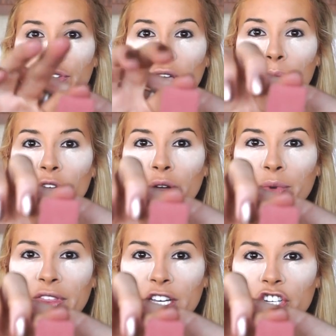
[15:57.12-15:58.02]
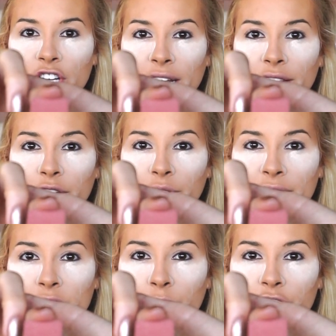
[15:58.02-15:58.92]
So I'm gonna go in with this shade in the
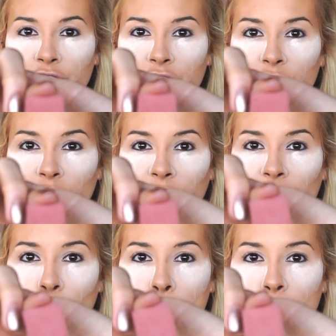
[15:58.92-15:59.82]
crease, which is just sort of a